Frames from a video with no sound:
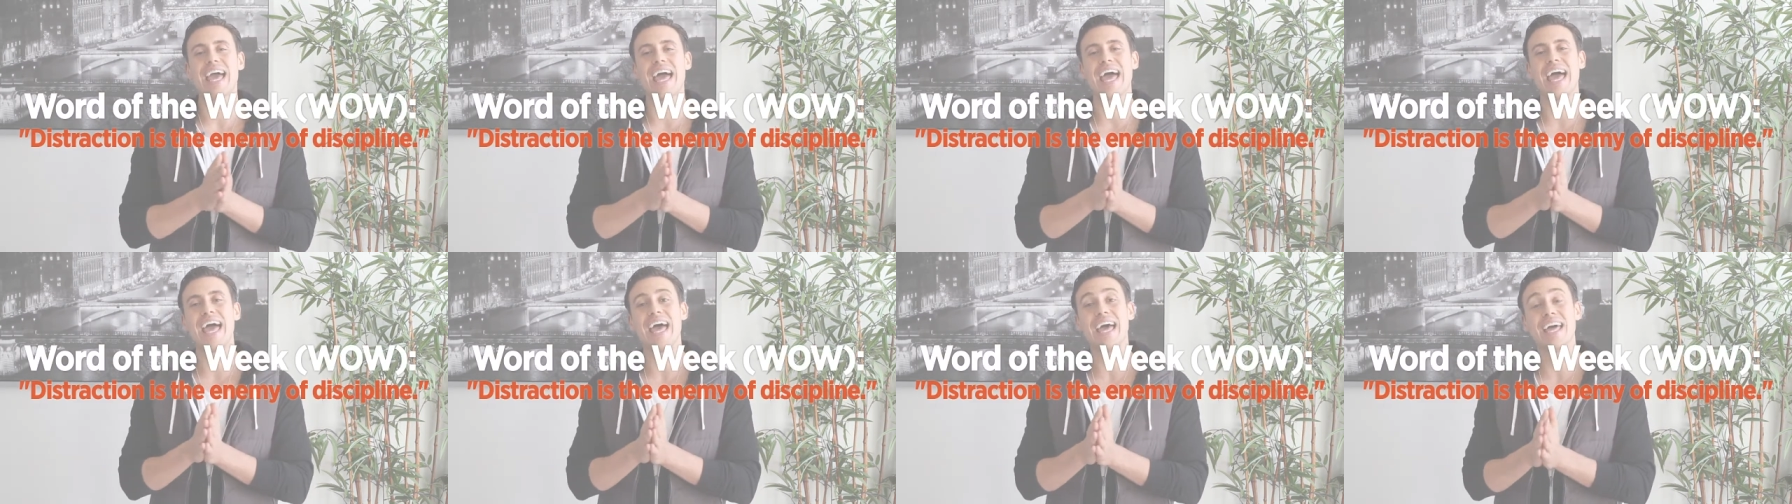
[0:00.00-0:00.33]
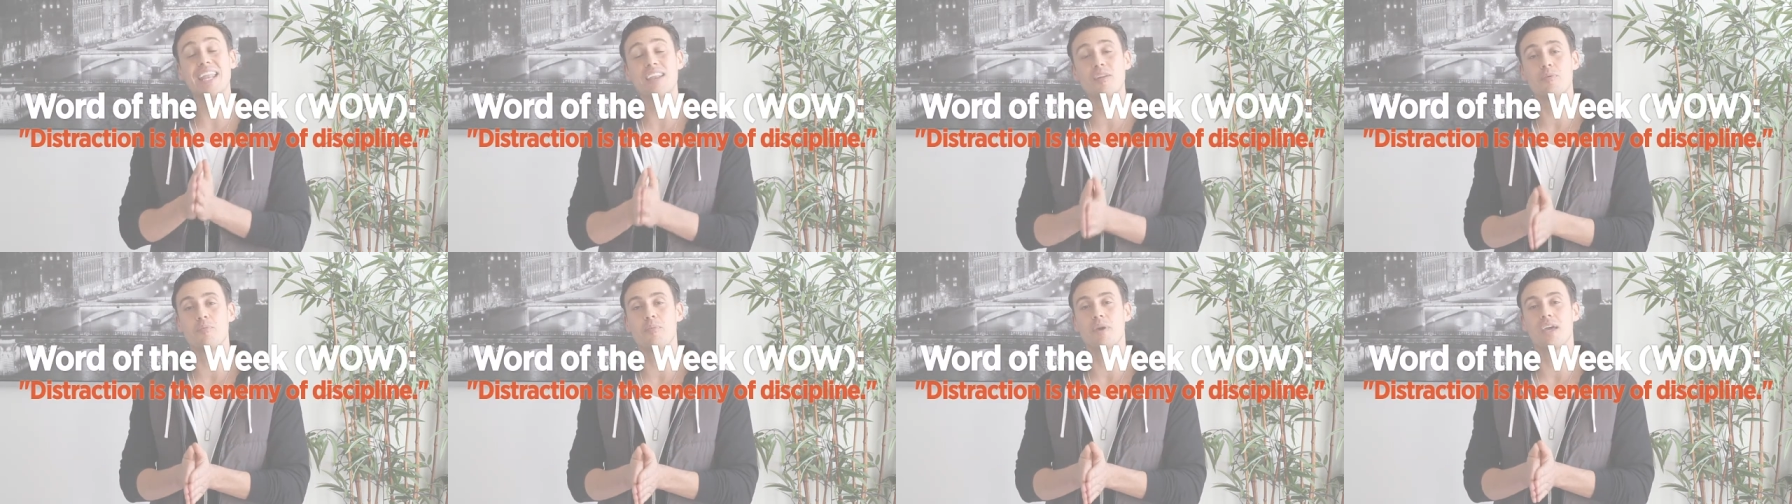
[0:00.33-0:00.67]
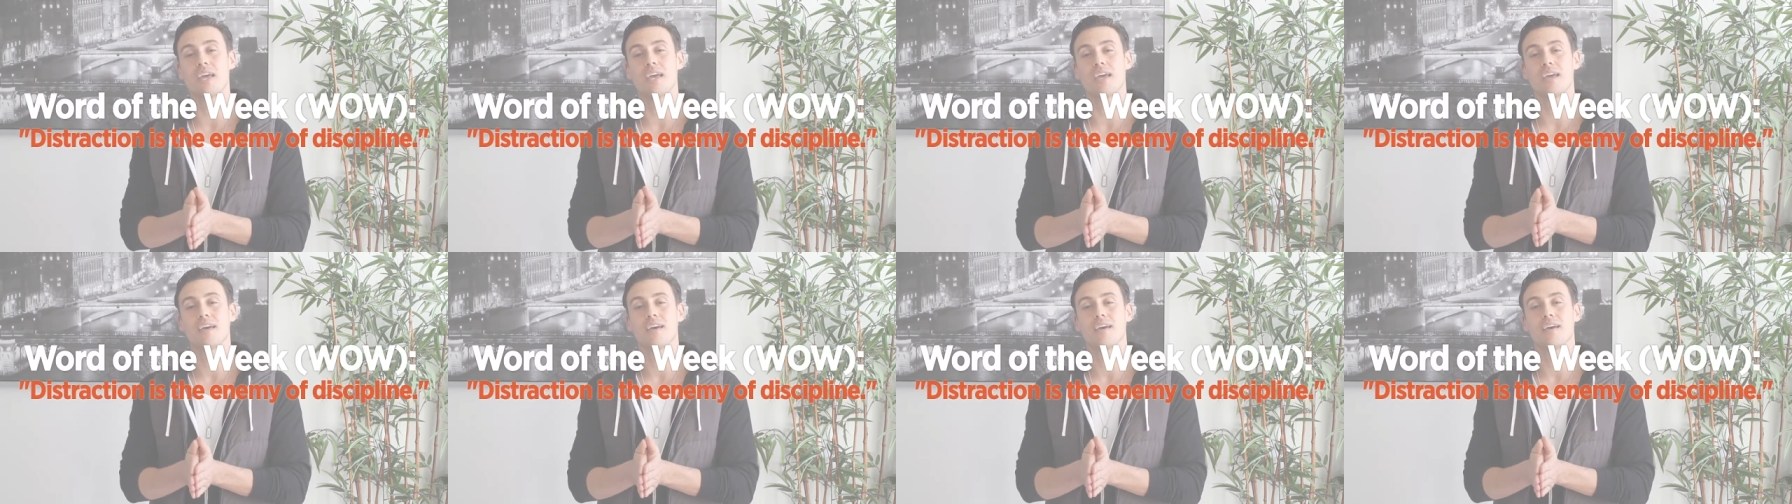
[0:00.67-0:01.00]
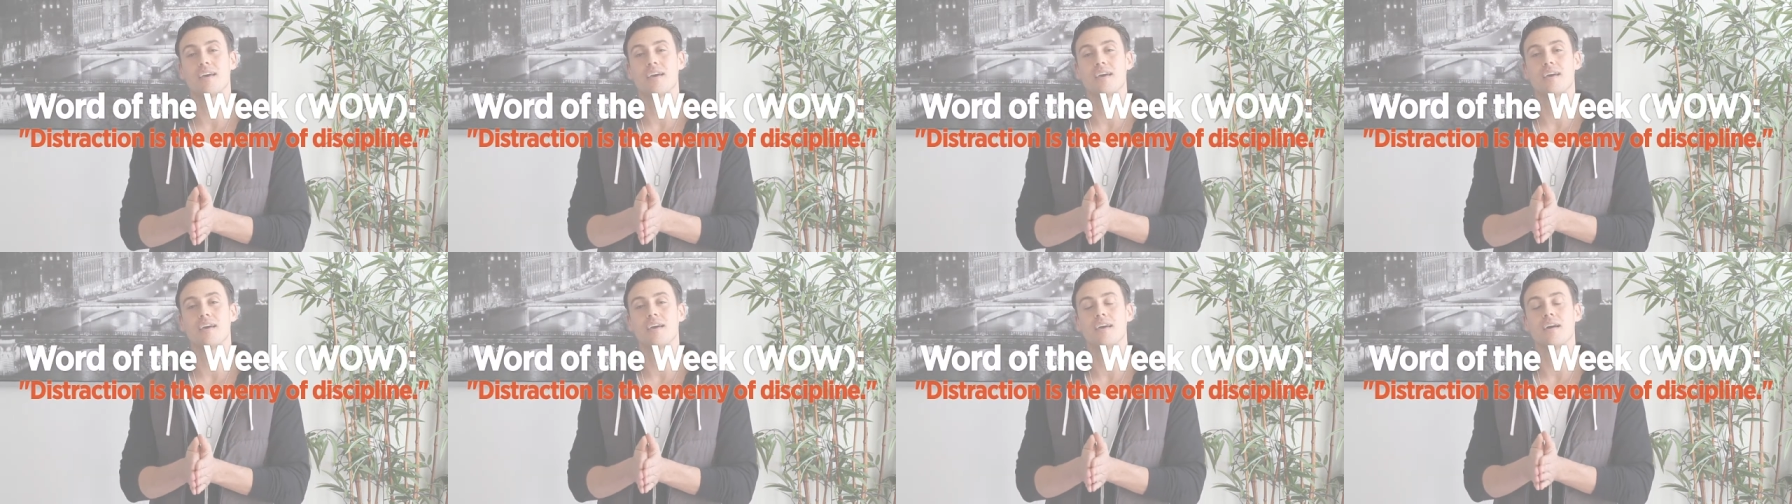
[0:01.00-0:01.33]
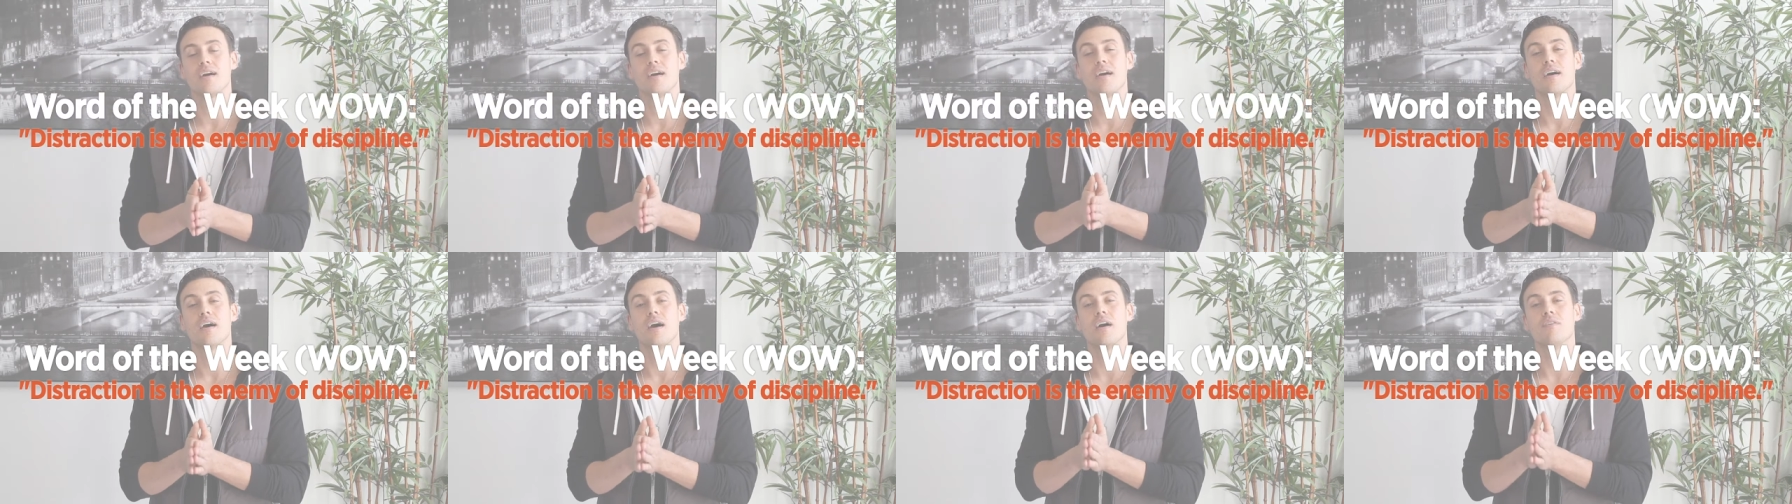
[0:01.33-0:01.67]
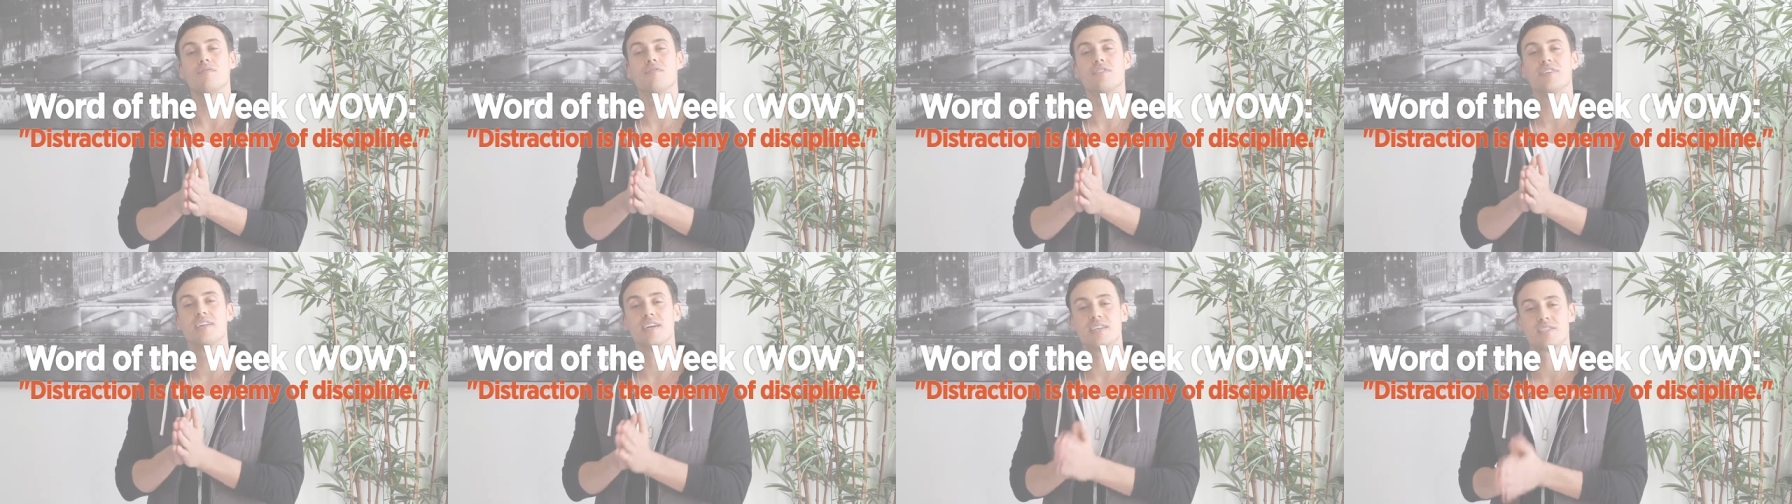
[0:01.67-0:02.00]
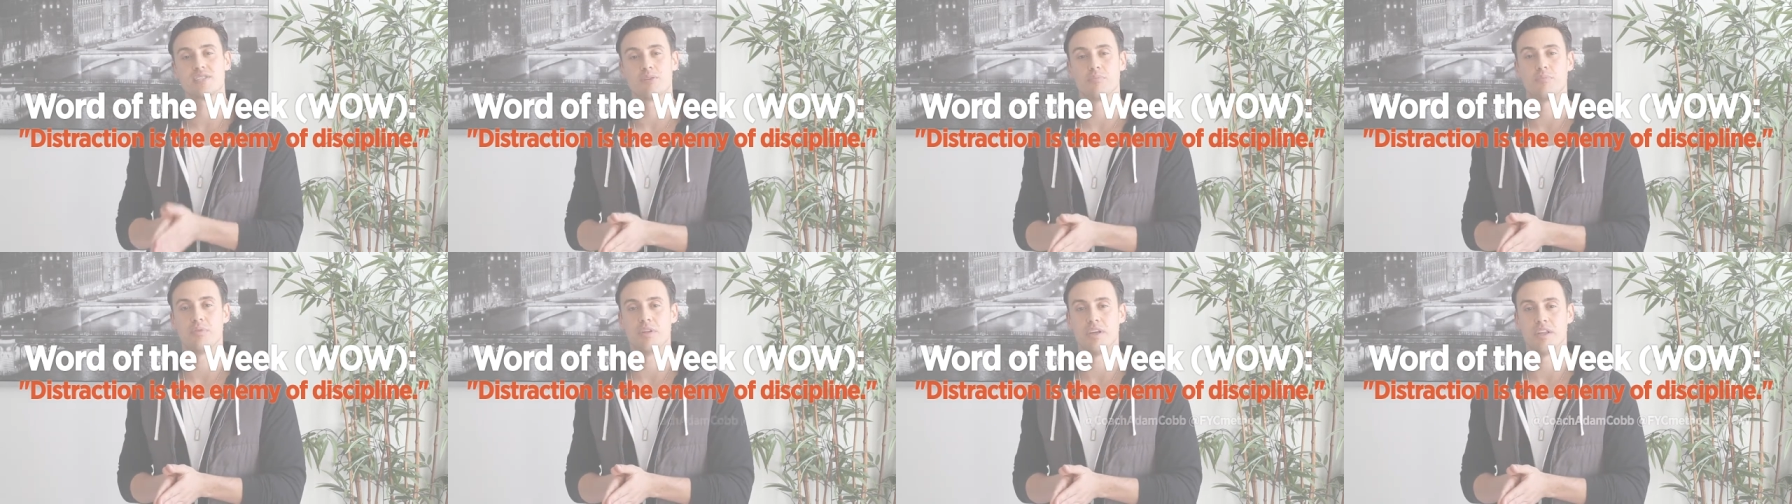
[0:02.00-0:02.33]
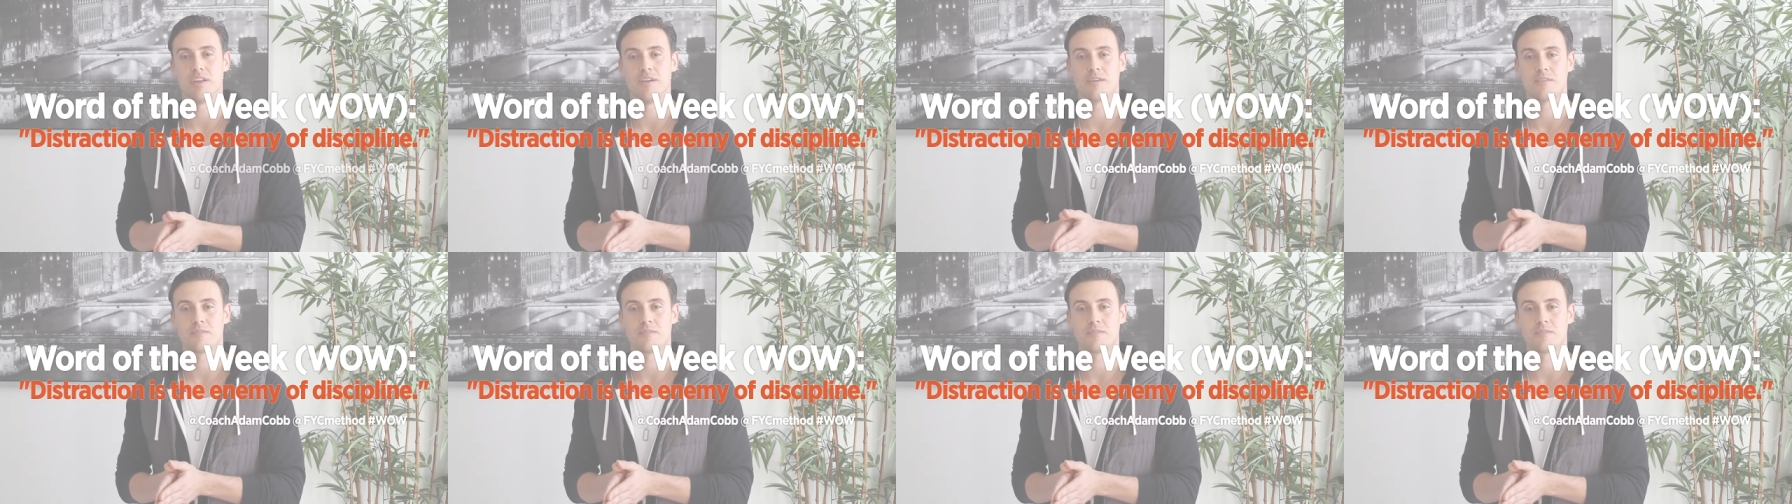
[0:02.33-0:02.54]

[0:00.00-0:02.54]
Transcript: enemy of discipline.